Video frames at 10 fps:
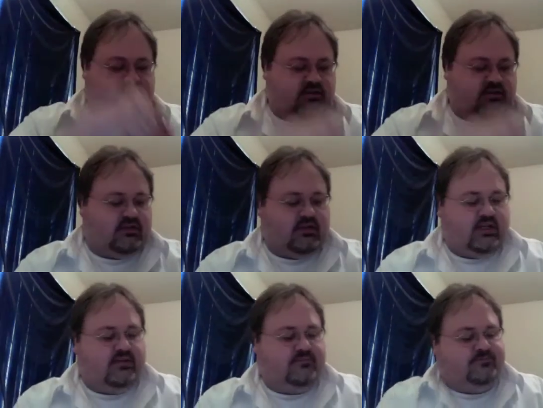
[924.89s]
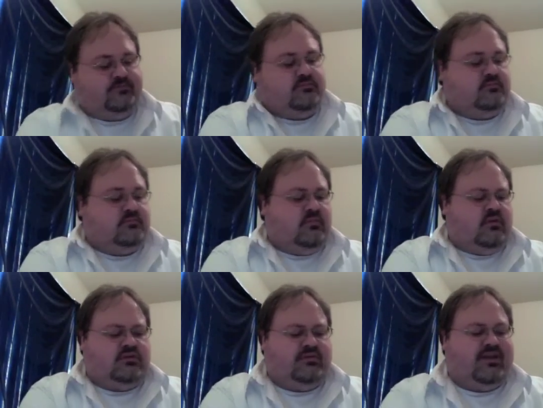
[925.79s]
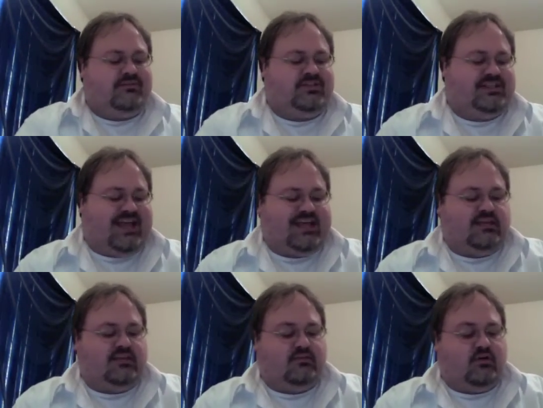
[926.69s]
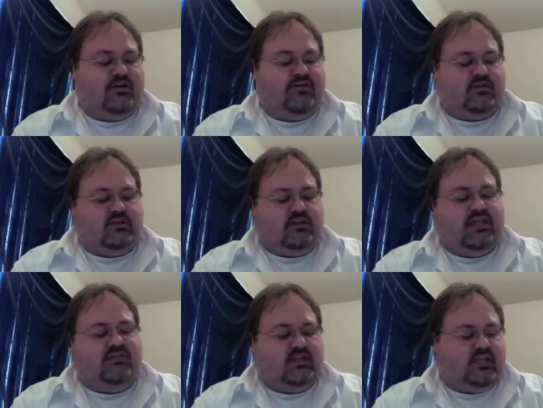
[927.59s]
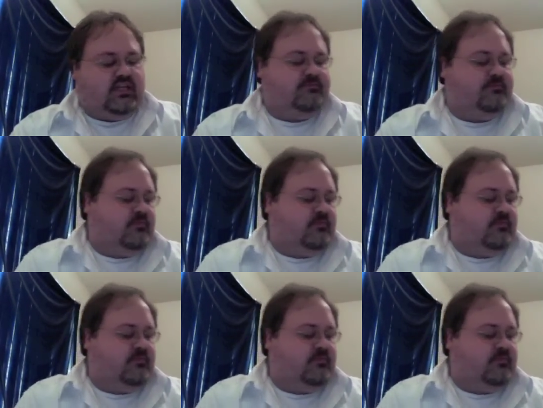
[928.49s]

a little, uh, to make them stack a little more even, evenly.